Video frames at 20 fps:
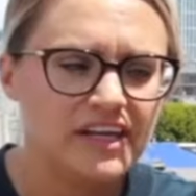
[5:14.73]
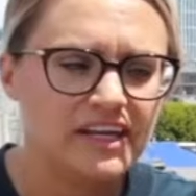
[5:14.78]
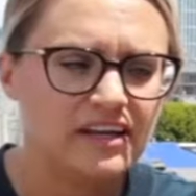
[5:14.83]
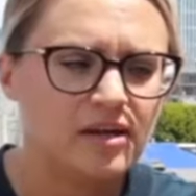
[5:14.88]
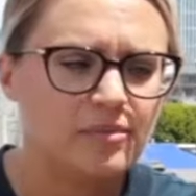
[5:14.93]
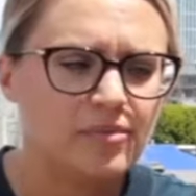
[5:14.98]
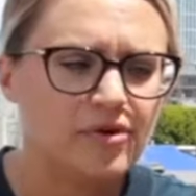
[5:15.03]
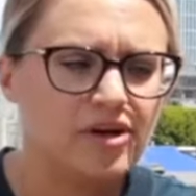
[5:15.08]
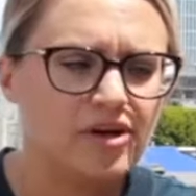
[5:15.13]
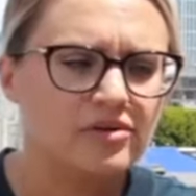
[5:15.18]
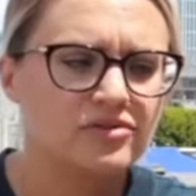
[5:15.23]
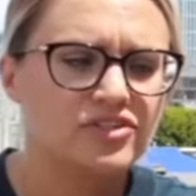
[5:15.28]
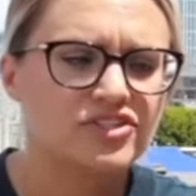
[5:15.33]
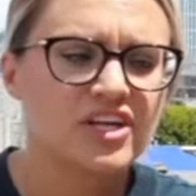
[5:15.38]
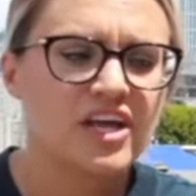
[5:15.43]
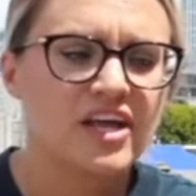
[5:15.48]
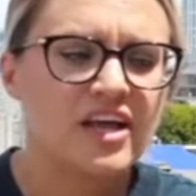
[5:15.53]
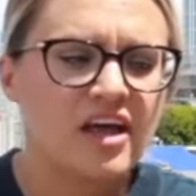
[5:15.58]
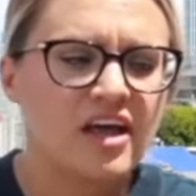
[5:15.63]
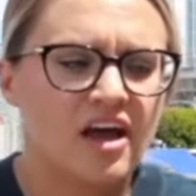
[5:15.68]
approach
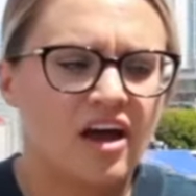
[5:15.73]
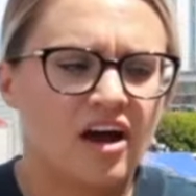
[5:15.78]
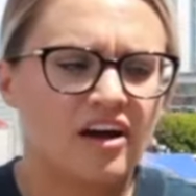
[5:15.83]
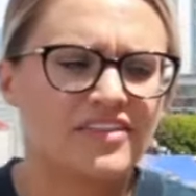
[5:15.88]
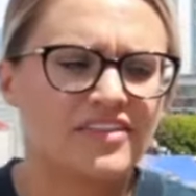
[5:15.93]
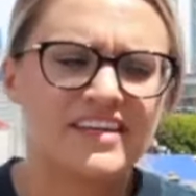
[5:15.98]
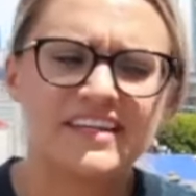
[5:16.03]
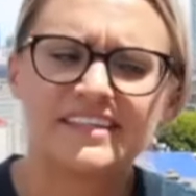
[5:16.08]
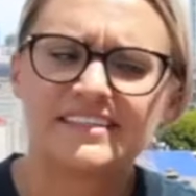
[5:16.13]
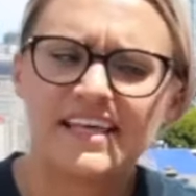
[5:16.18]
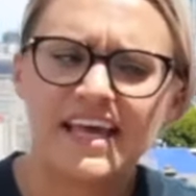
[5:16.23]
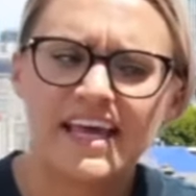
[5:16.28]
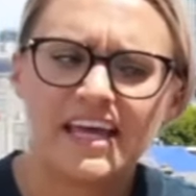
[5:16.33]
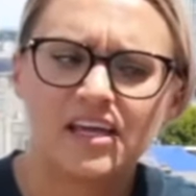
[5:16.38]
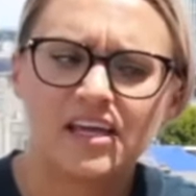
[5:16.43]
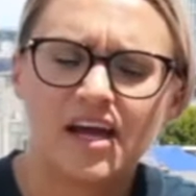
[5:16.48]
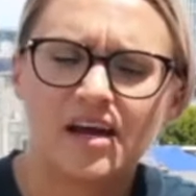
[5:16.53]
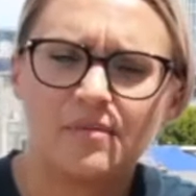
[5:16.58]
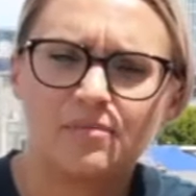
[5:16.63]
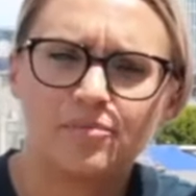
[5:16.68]
are things like
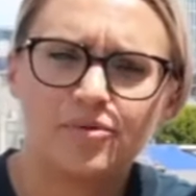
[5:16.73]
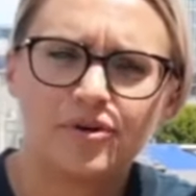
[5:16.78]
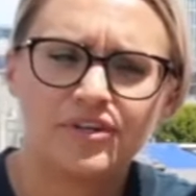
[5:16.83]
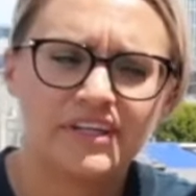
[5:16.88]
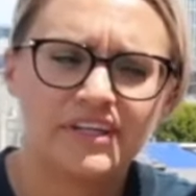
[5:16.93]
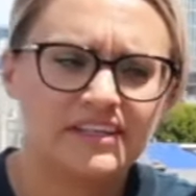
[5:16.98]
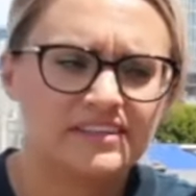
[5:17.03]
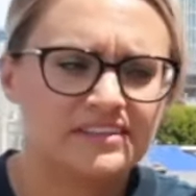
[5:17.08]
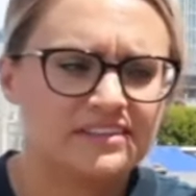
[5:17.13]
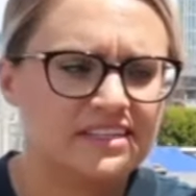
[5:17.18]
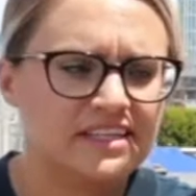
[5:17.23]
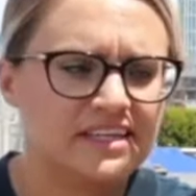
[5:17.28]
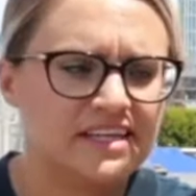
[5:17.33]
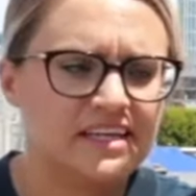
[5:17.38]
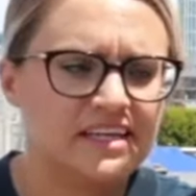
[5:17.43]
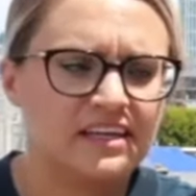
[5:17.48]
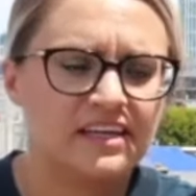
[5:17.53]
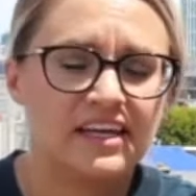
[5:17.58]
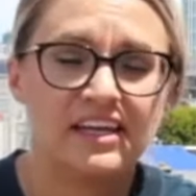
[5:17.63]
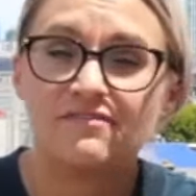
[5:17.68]

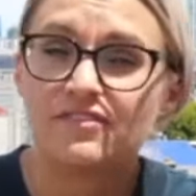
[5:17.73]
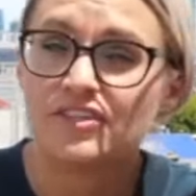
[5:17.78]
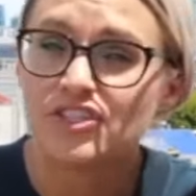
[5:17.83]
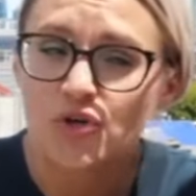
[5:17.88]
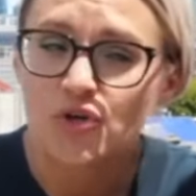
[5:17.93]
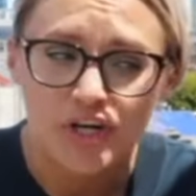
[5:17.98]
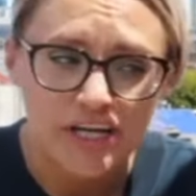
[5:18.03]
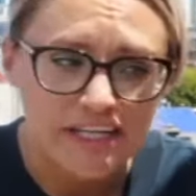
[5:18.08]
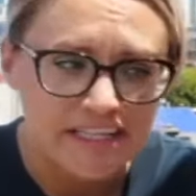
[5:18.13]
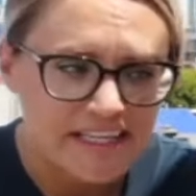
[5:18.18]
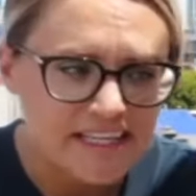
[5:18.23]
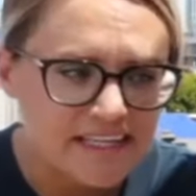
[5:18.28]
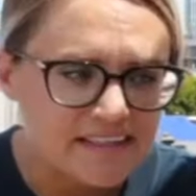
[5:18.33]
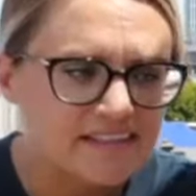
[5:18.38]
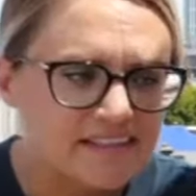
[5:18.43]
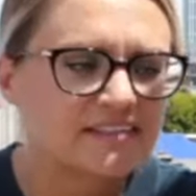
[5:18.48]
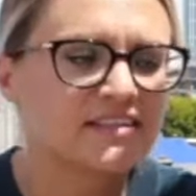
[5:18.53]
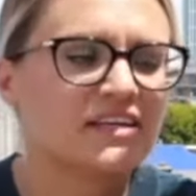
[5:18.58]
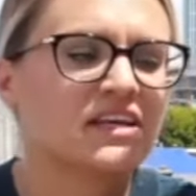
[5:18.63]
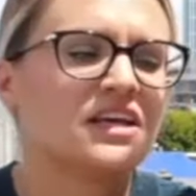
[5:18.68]
predicting inventory
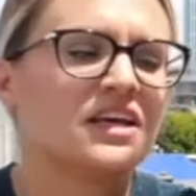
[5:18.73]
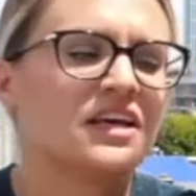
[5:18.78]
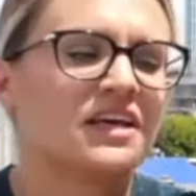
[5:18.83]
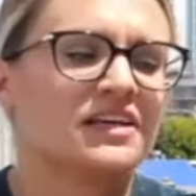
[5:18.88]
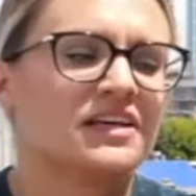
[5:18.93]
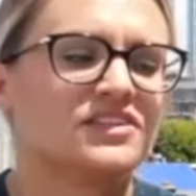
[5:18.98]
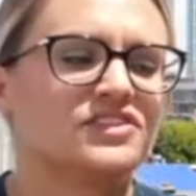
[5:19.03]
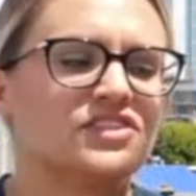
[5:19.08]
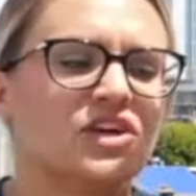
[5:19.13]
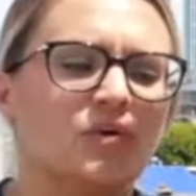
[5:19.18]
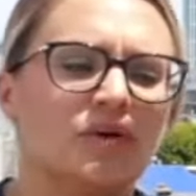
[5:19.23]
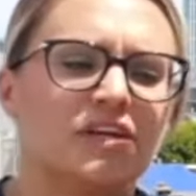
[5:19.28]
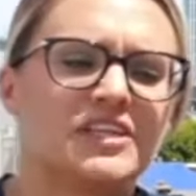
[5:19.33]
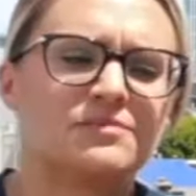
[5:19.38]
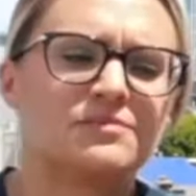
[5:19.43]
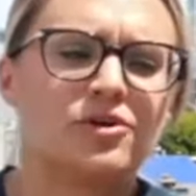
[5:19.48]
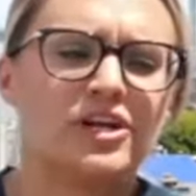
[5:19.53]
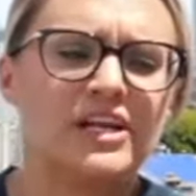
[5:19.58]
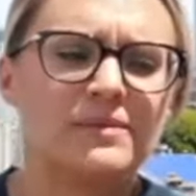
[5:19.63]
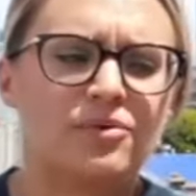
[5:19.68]
needs. So
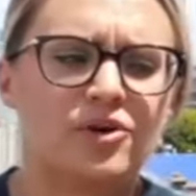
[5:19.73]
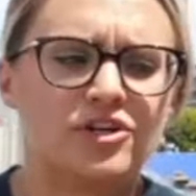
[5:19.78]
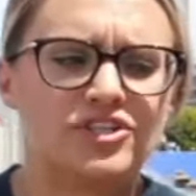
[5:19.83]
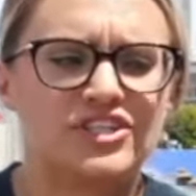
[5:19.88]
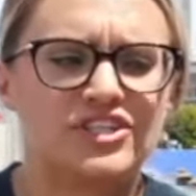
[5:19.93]
exploiting purchase